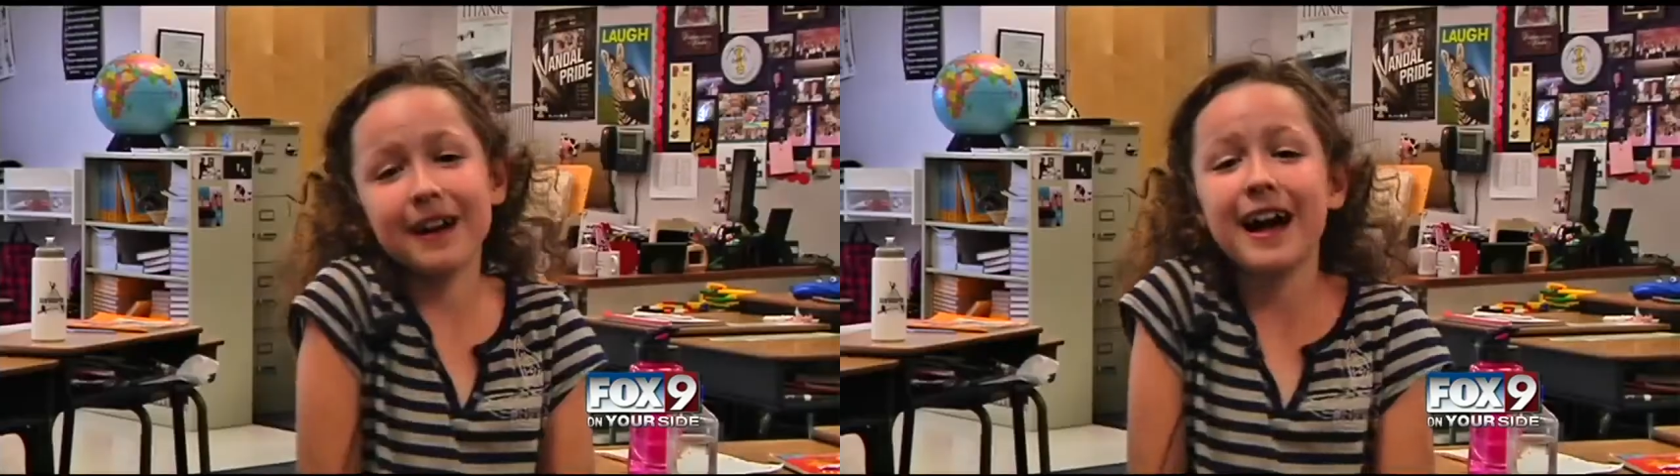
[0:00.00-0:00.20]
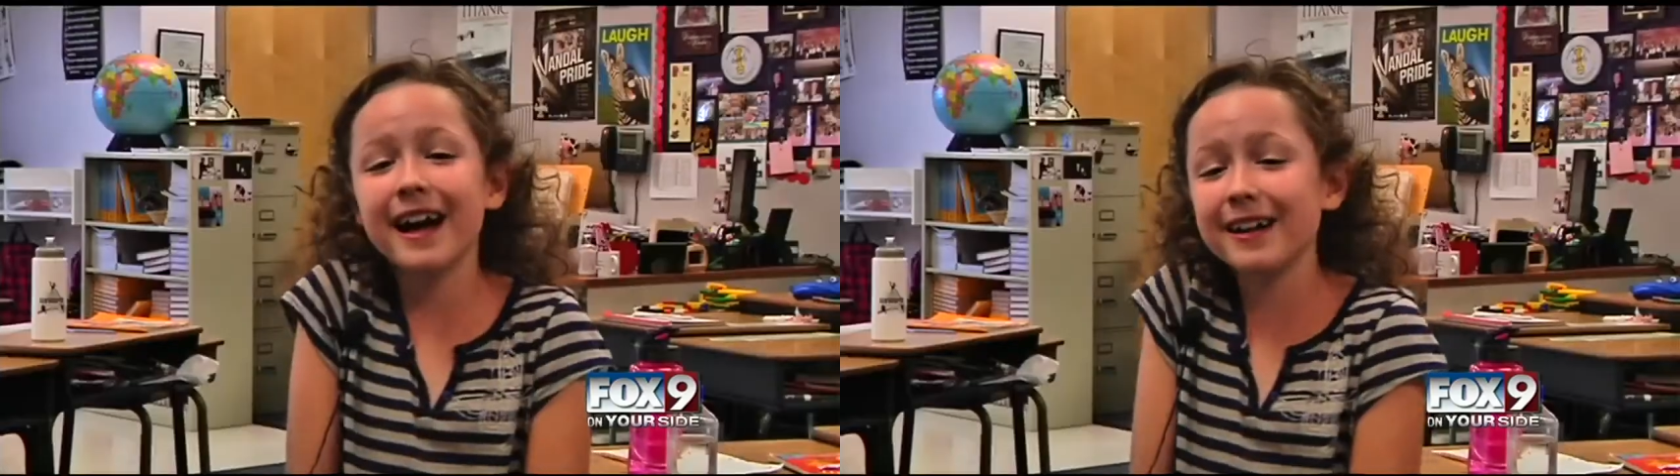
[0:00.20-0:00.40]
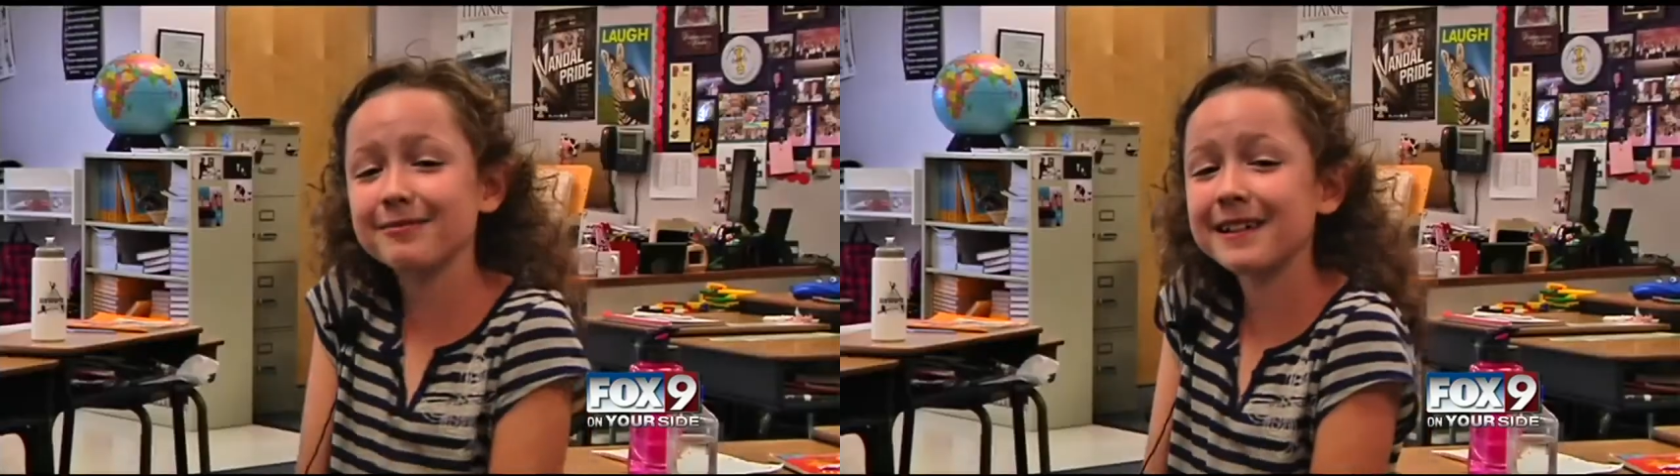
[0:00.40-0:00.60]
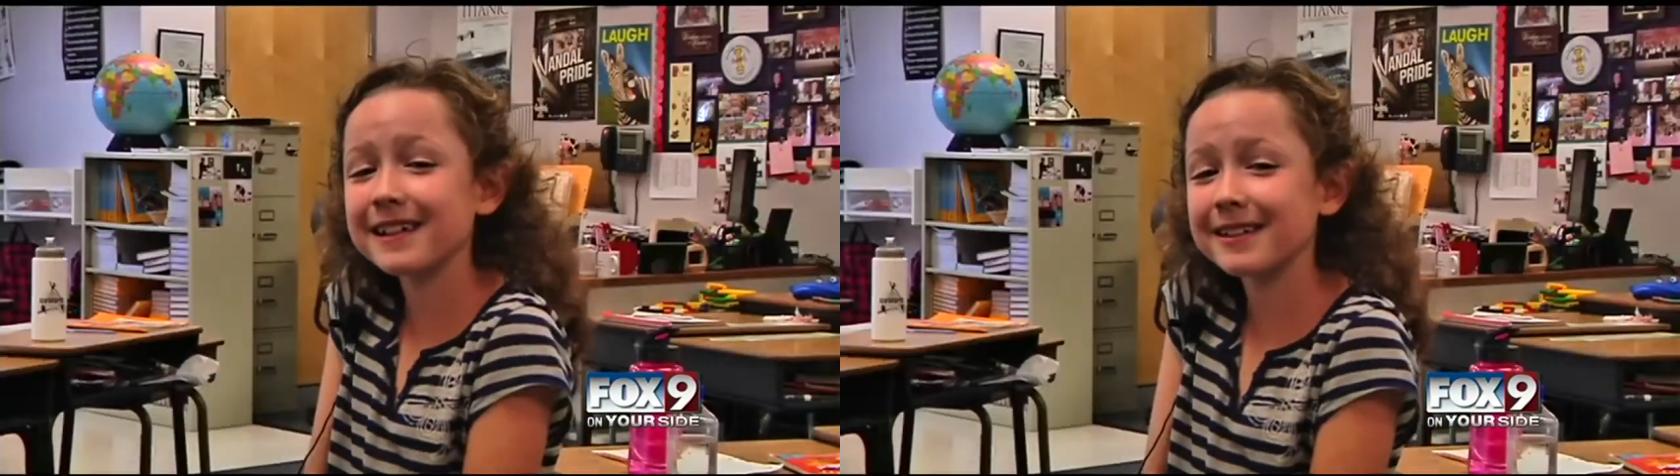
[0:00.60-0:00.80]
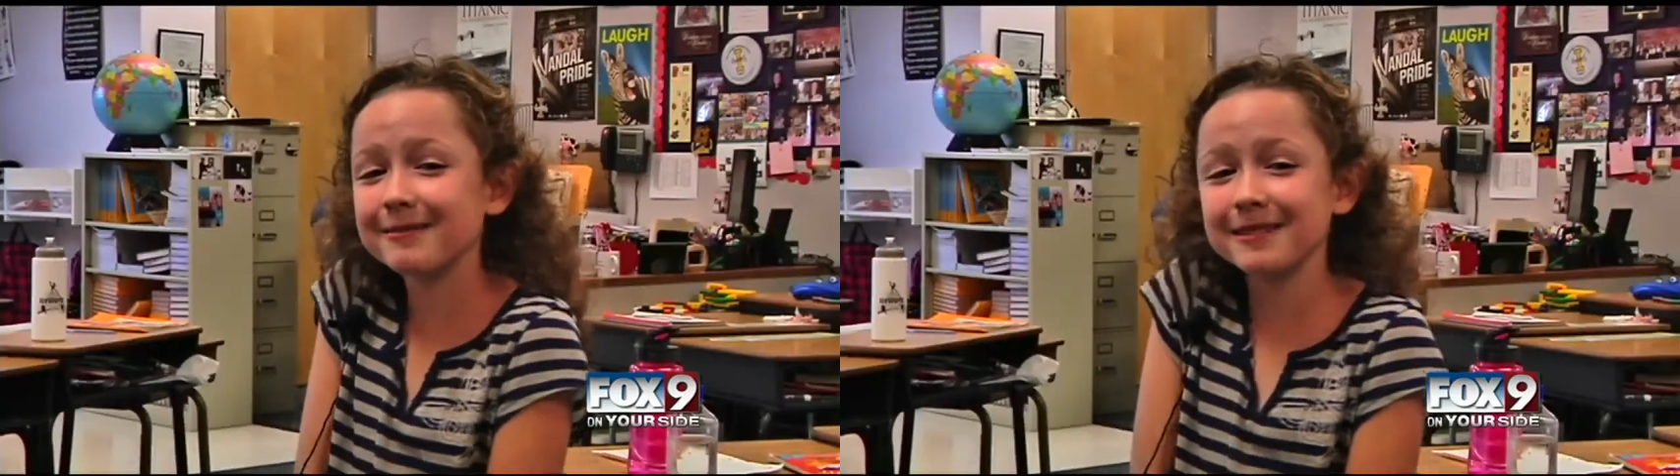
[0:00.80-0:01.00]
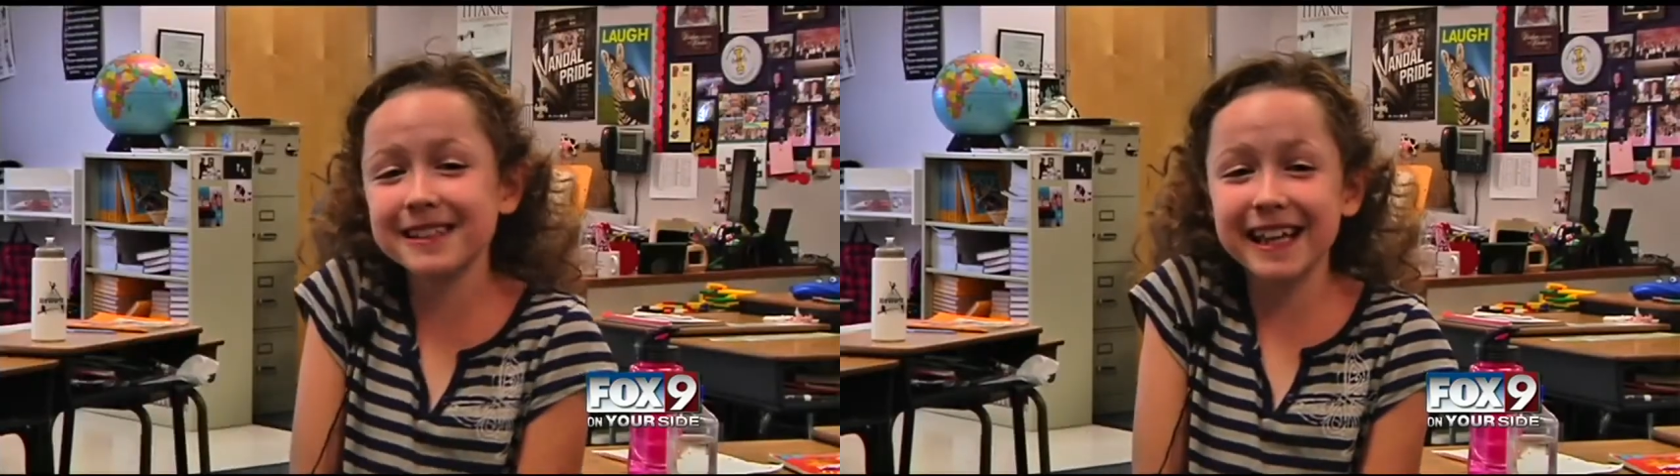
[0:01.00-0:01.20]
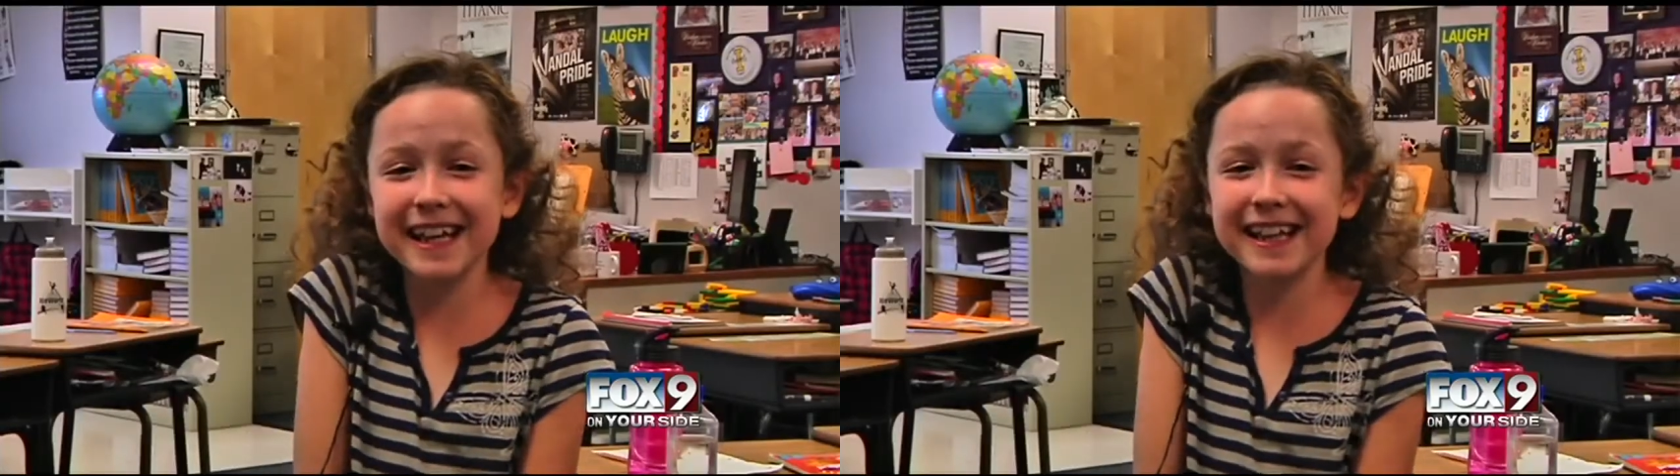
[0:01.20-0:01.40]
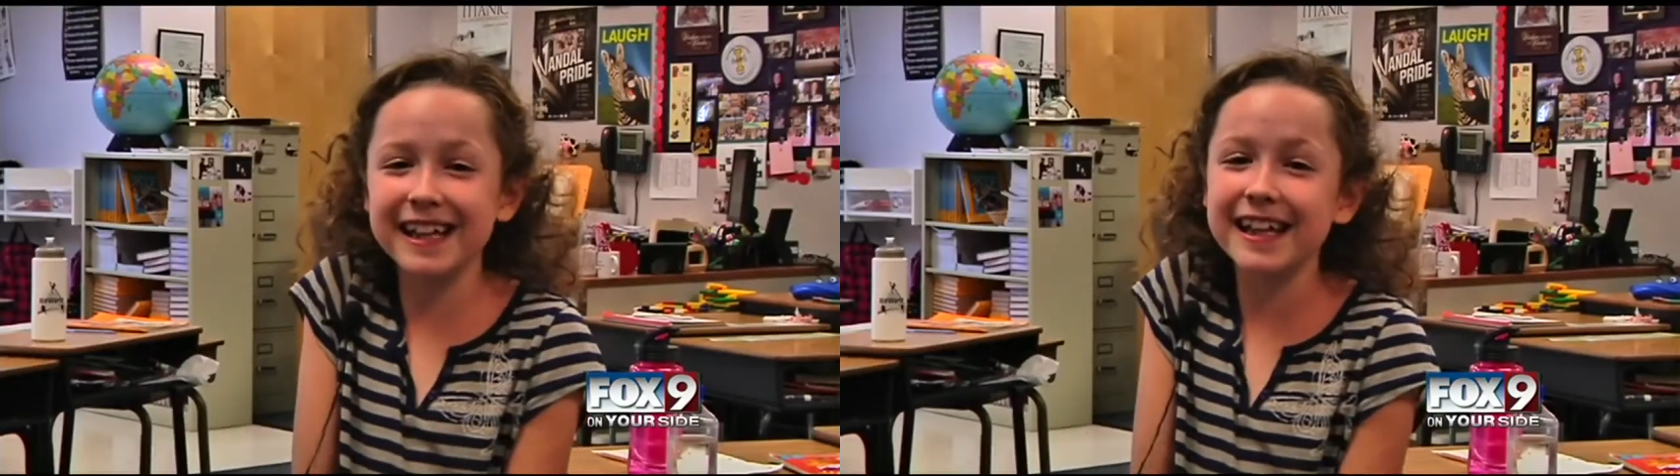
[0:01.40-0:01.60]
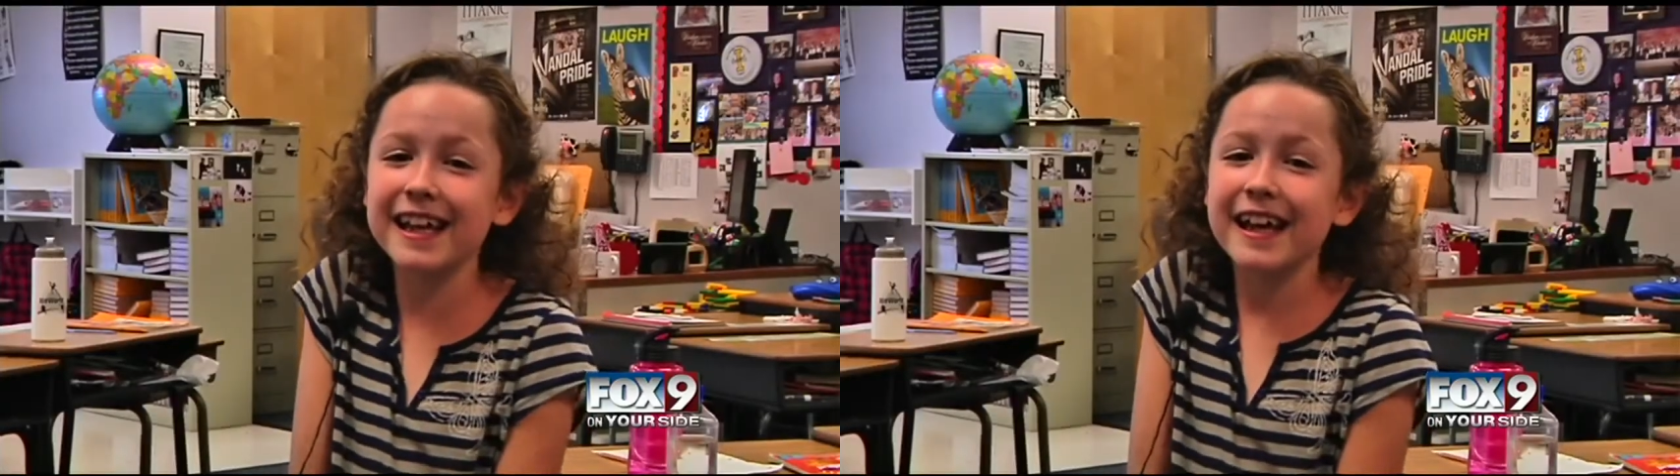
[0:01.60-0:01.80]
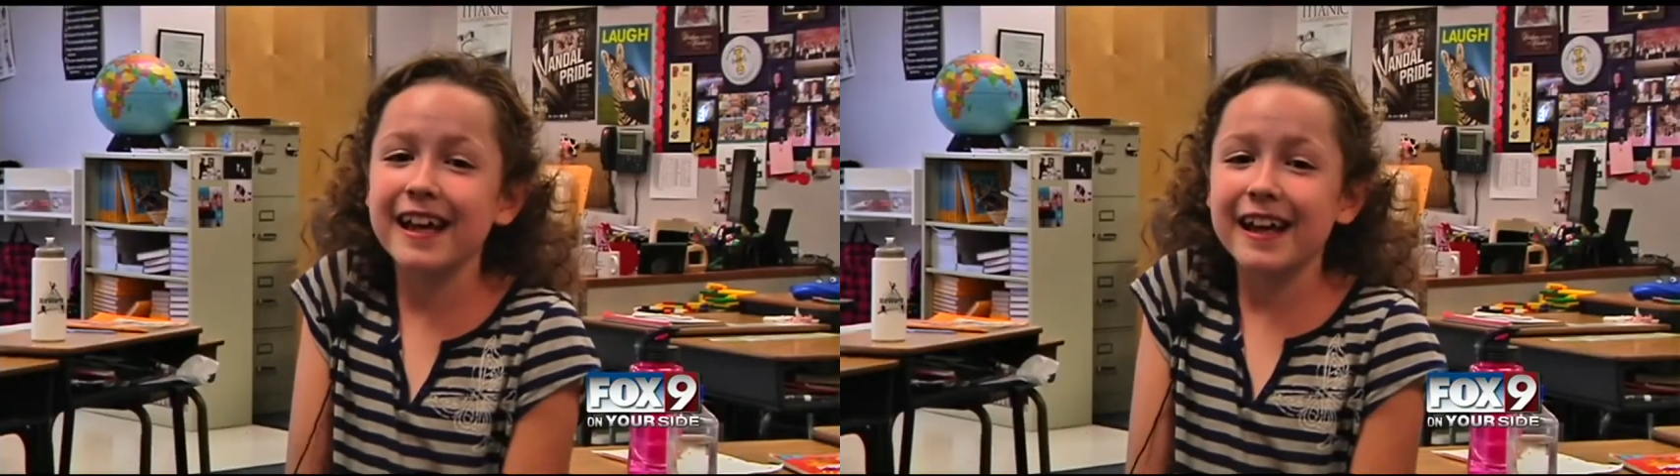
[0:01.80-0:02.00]
Hi,
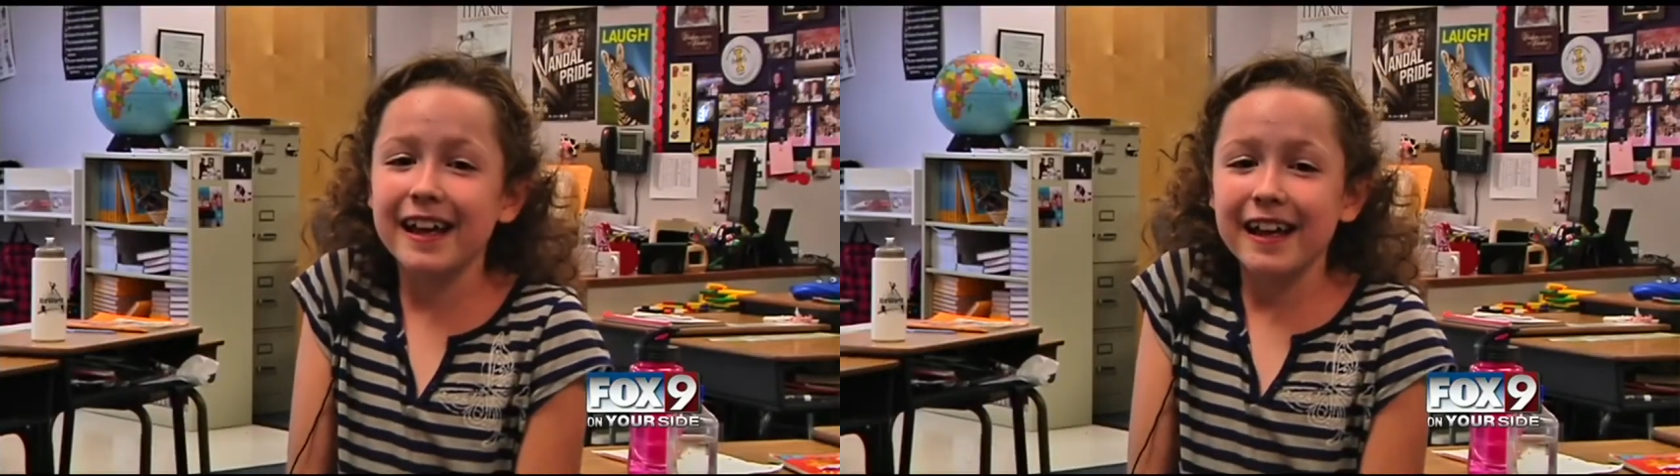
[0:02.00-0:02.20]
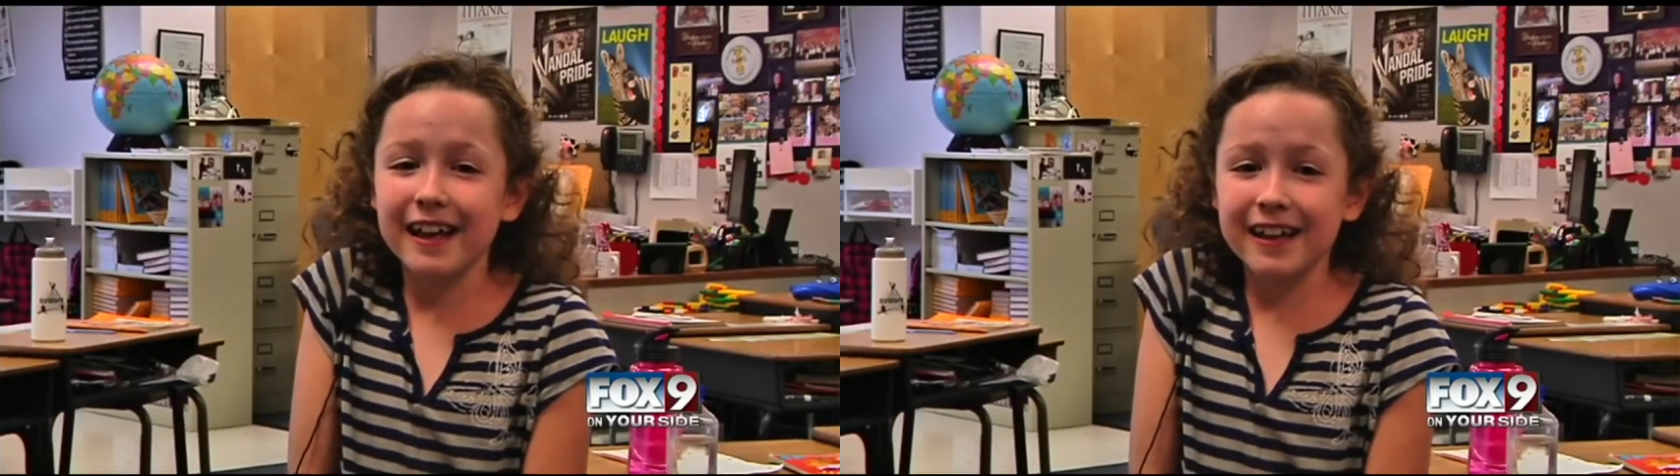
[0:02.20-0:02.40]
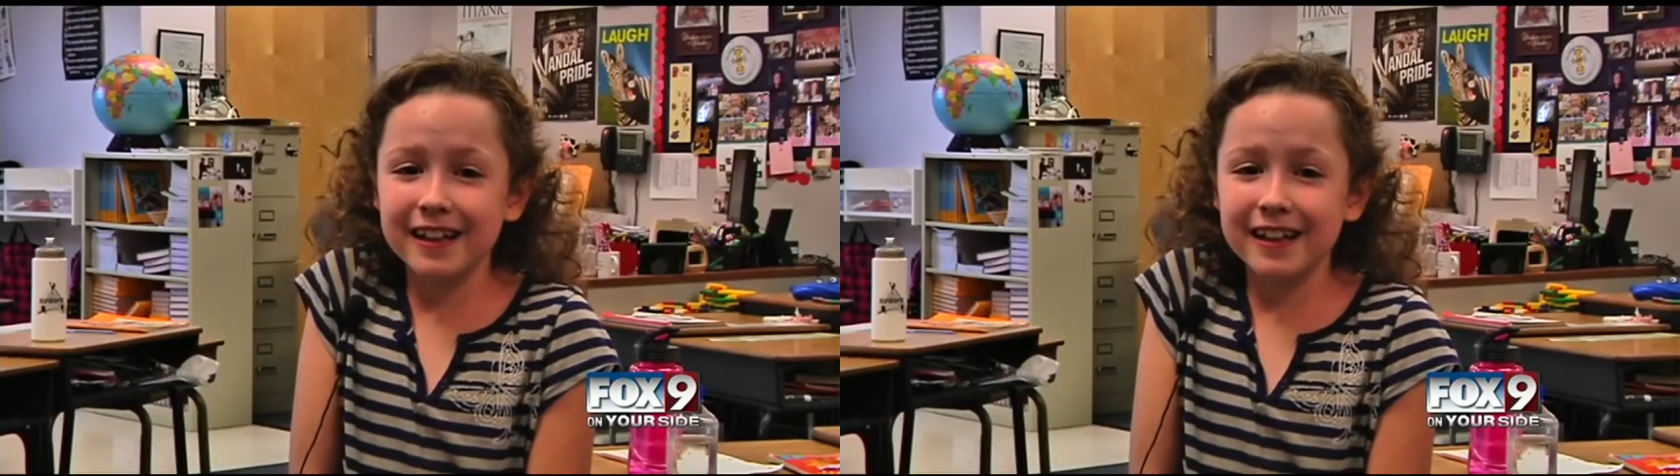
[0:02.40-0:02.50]
Ashley,